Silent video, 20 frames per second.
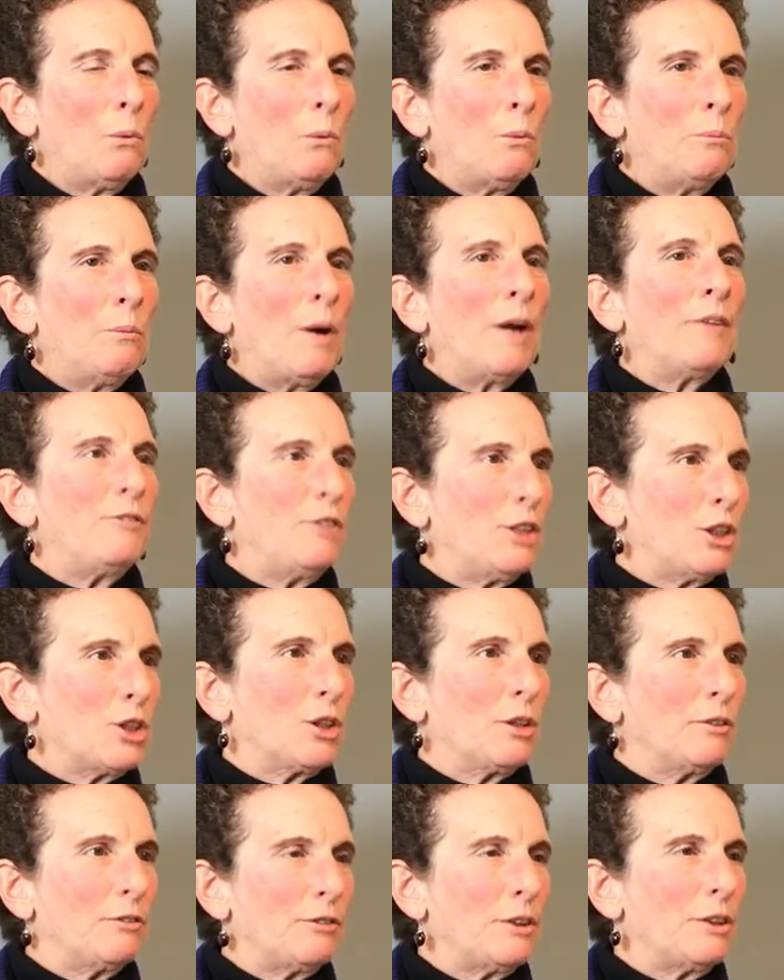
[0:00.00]
my
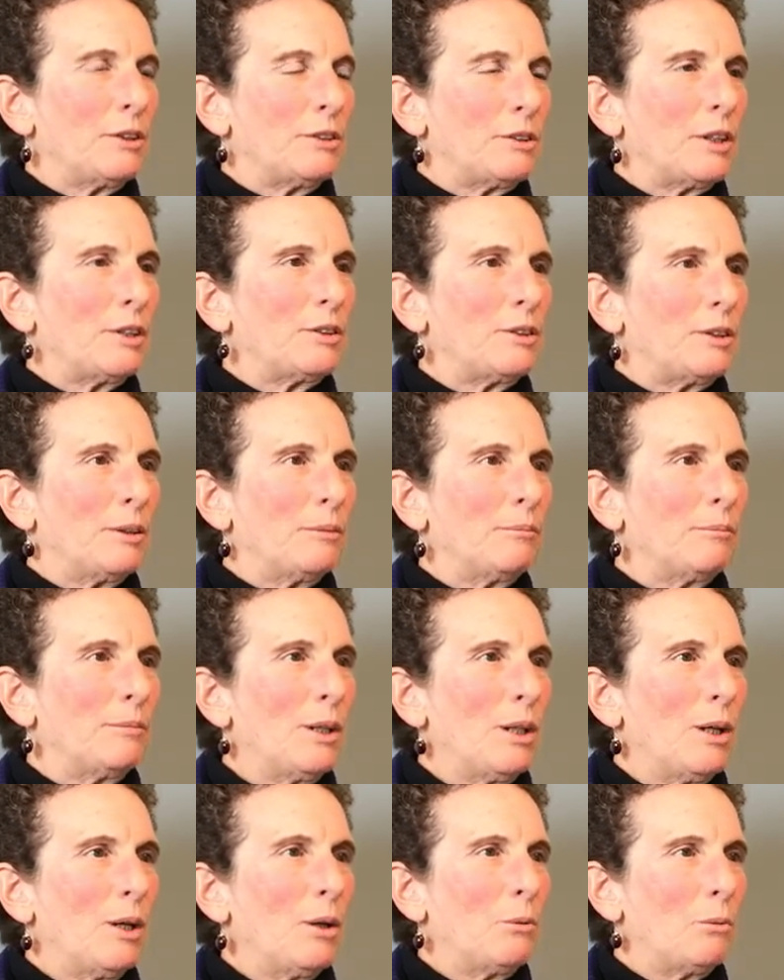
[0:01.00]
vision for the system
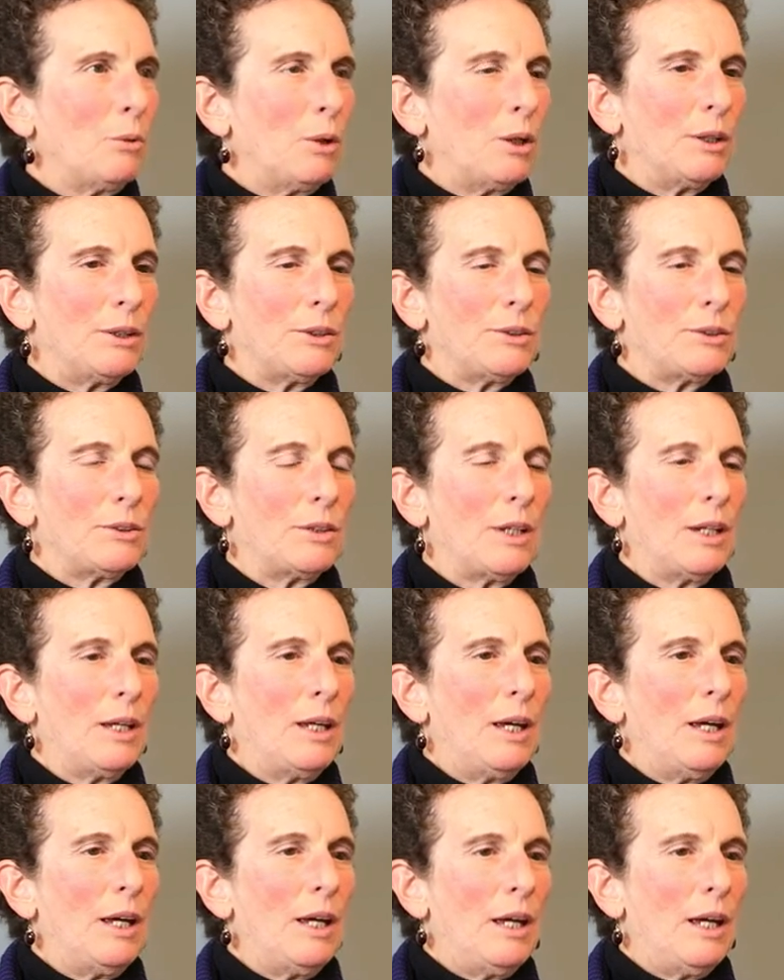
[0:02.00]
was
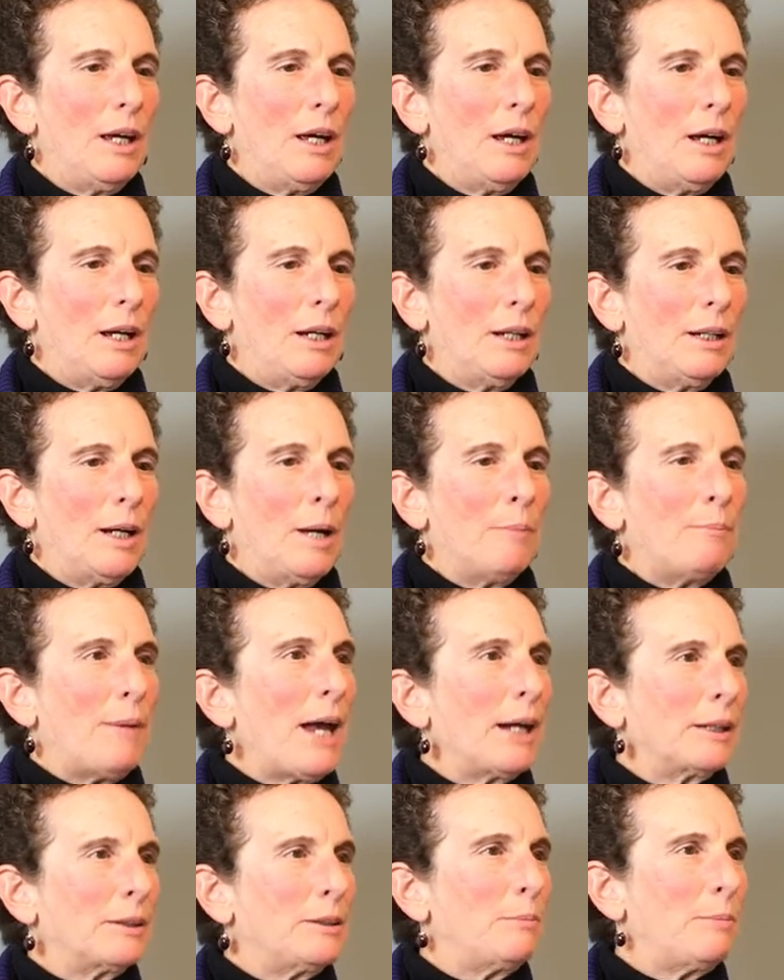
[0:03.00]
a
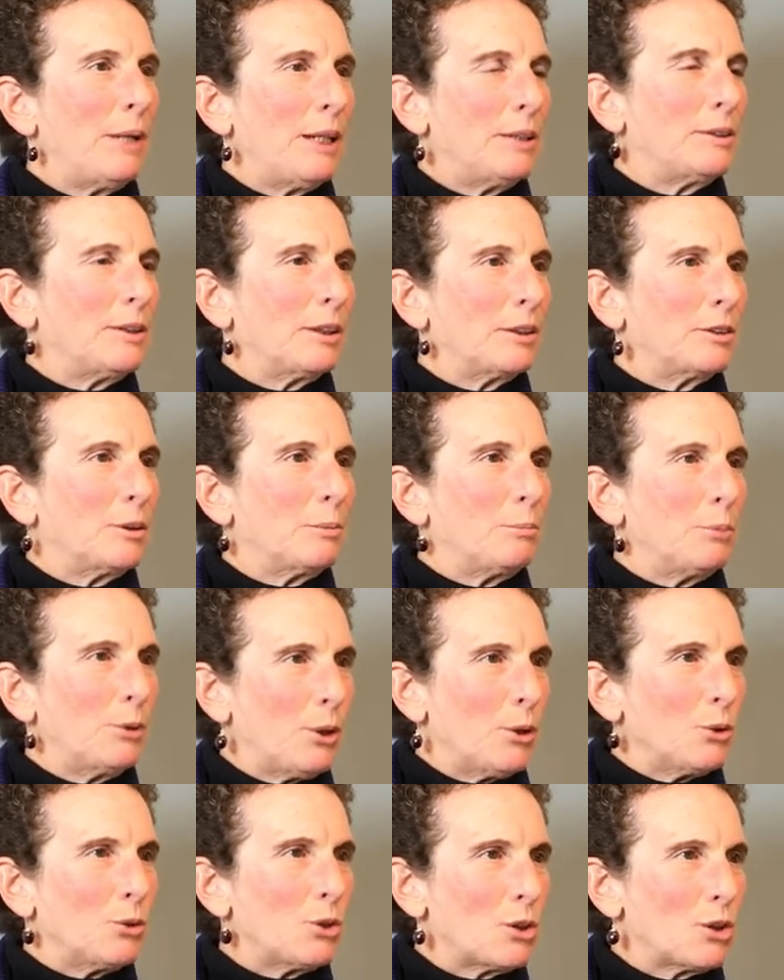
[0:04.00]
back-to-basics
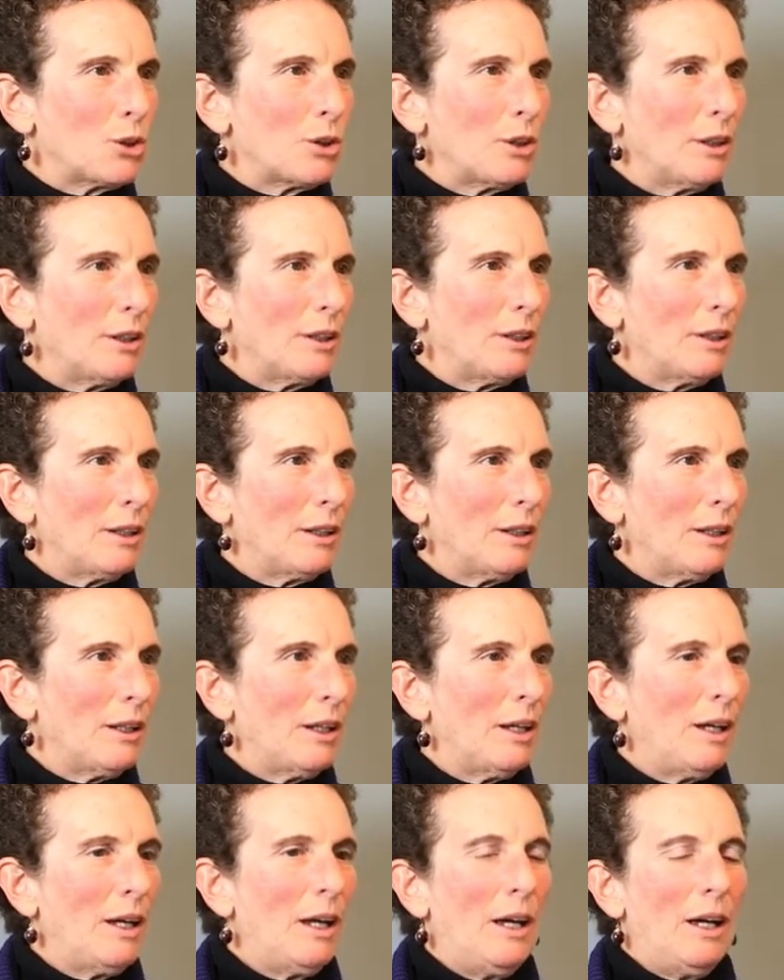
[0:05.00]
approach.
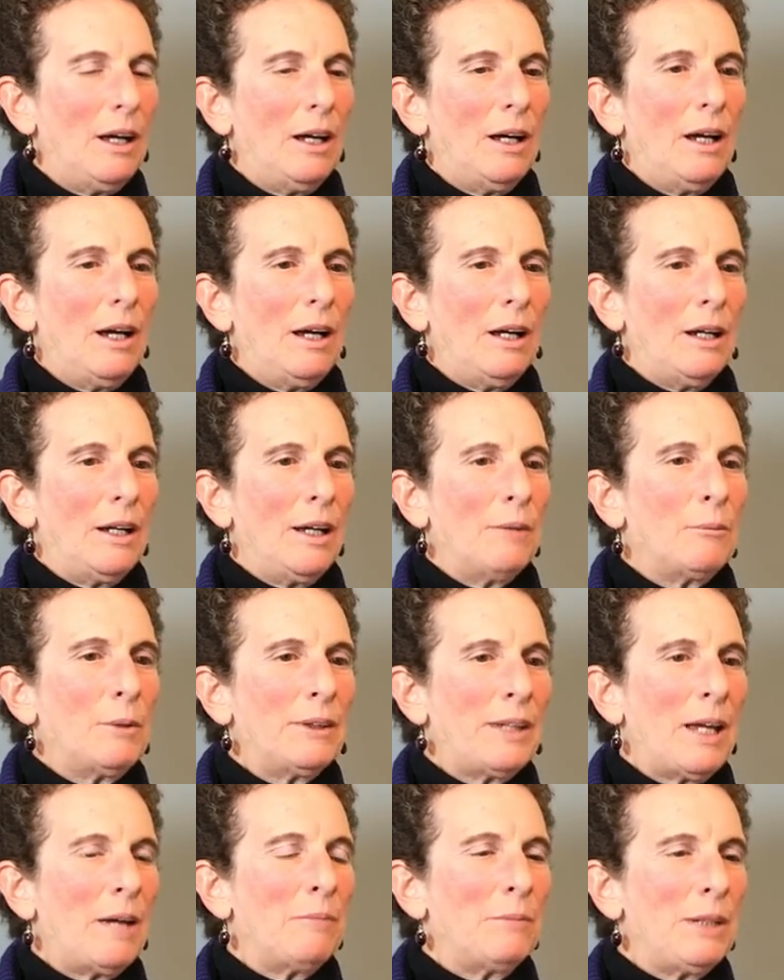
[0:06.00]
And
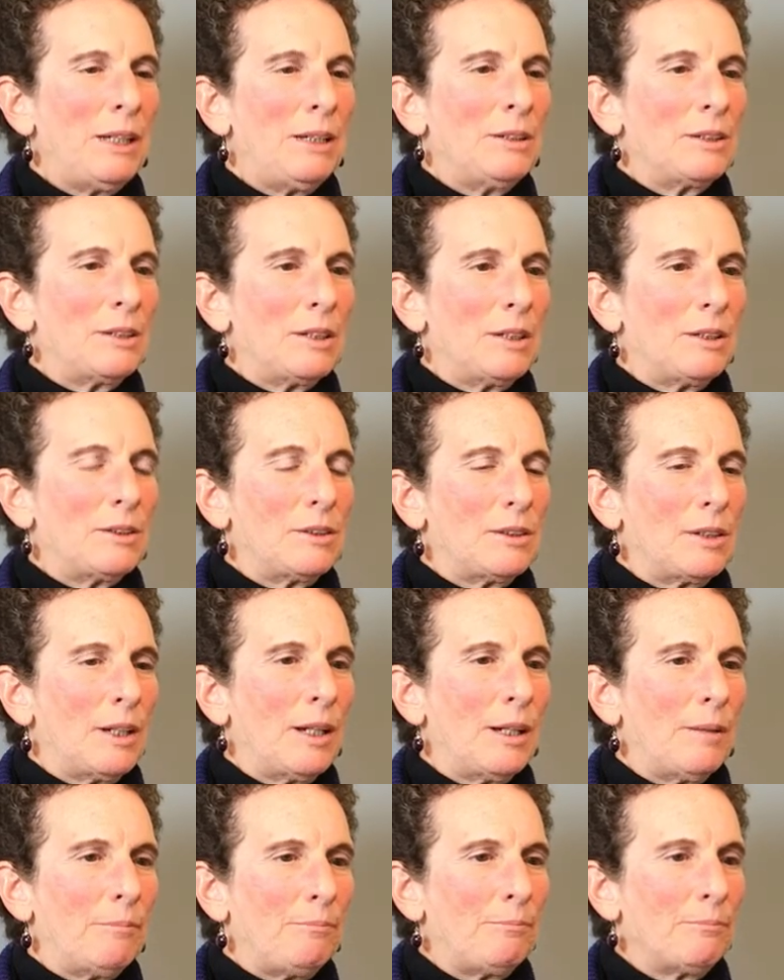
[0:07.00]
what that means is
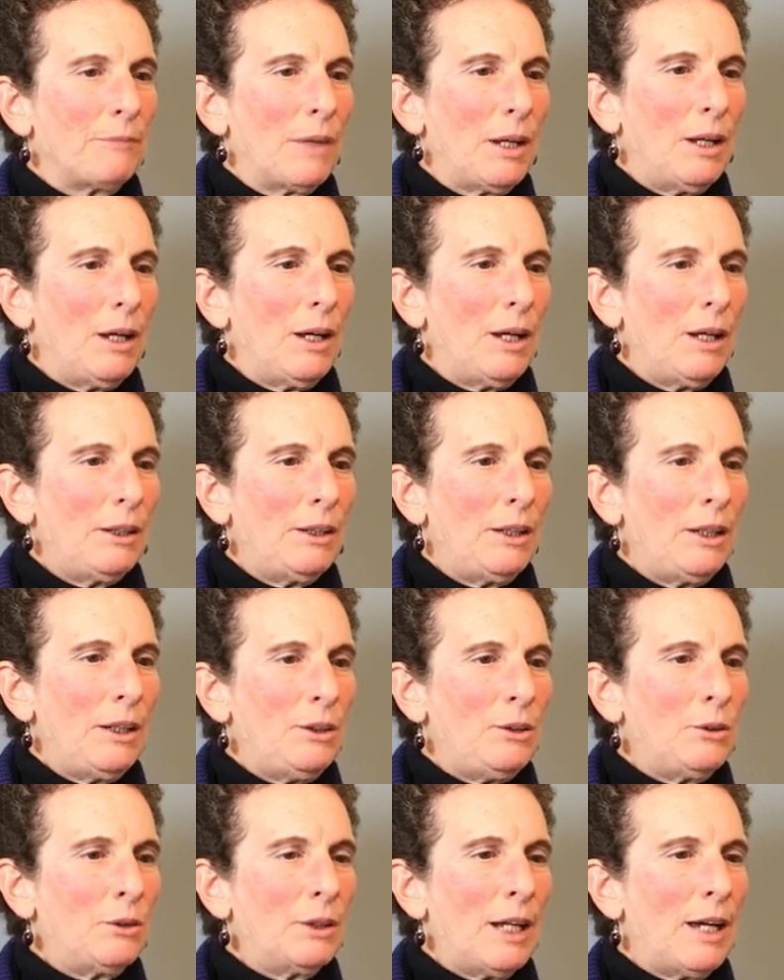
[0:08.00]

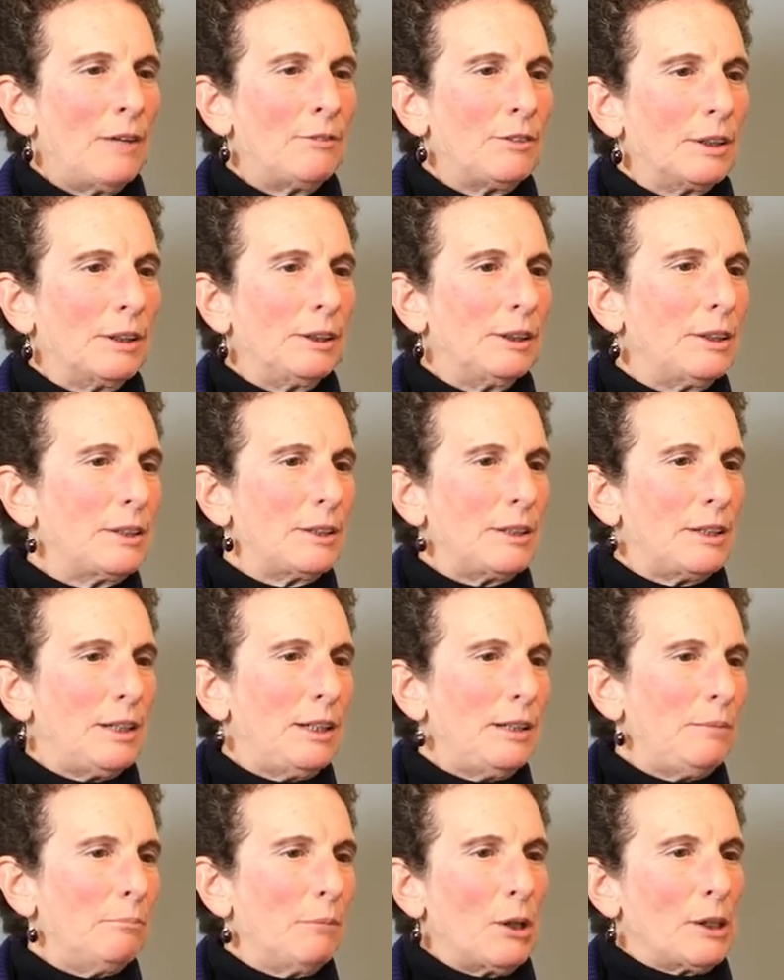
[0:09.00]
you can have a
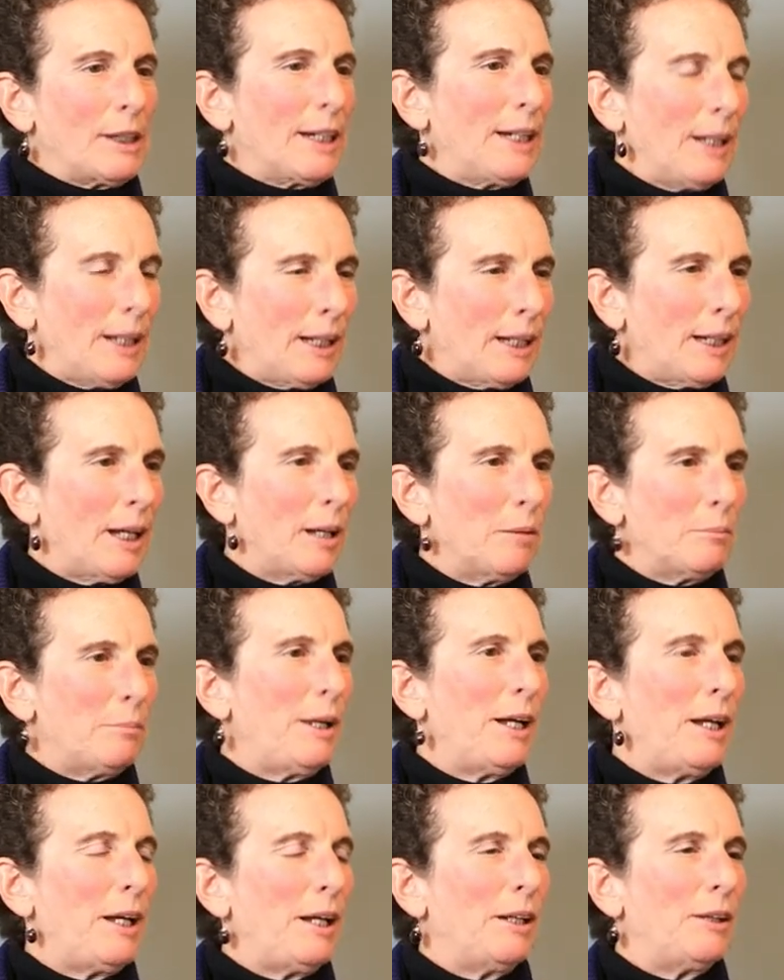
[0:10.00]
glitzy marketing
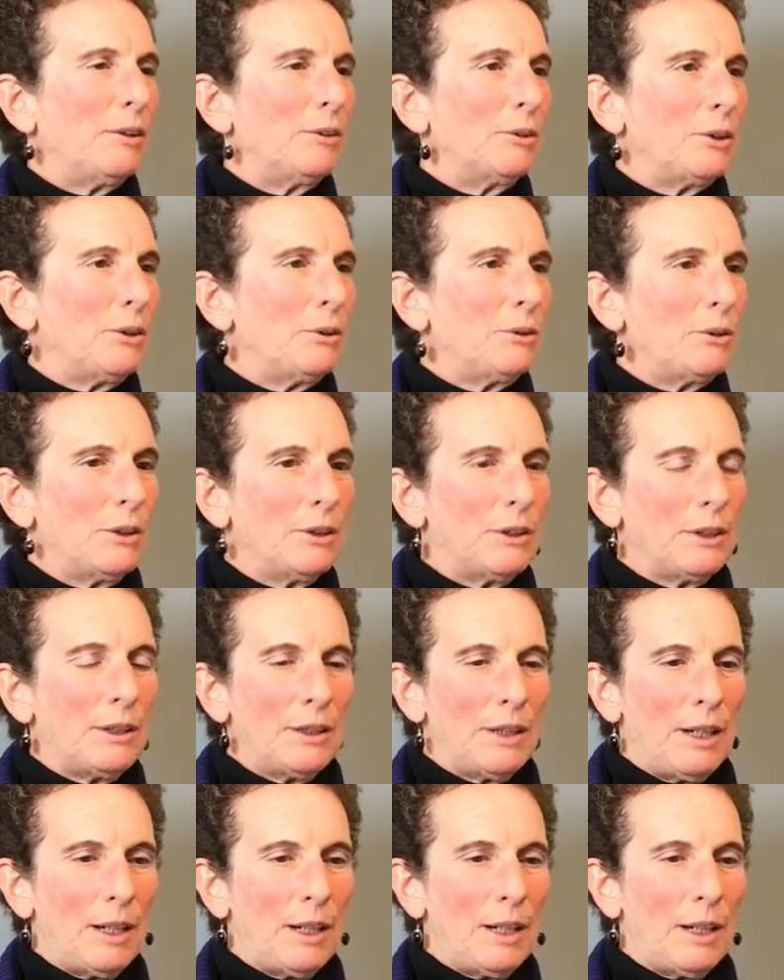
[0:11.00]
campaign, or you could